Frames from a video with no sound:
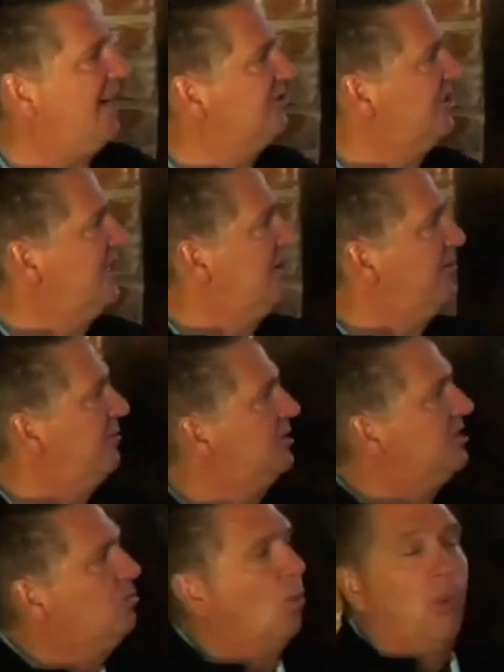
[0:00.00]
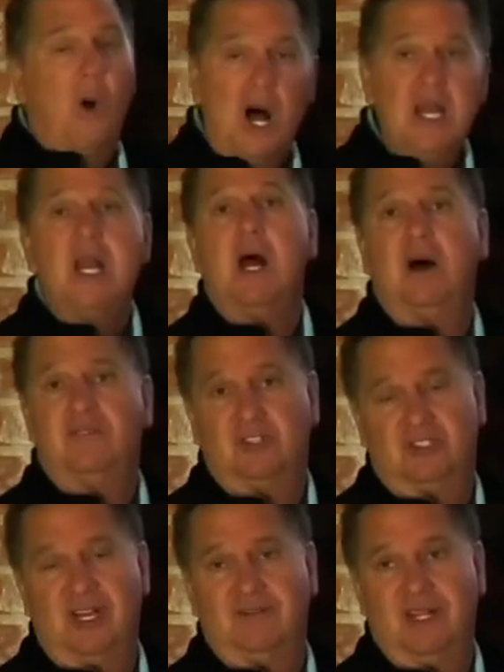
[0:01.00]
a year from just one of your
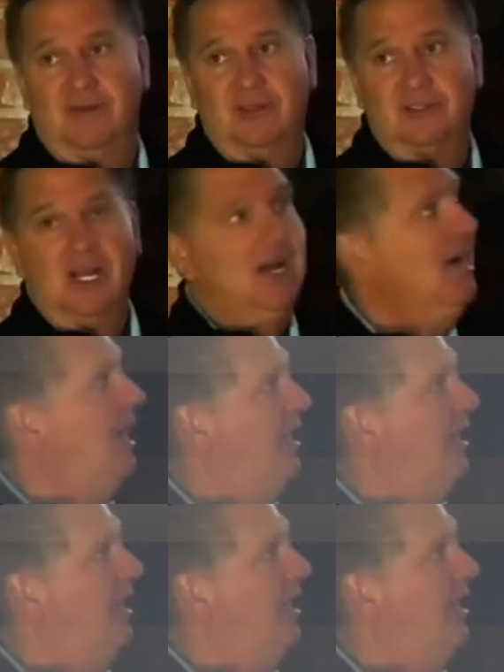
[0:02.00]
7 levels? And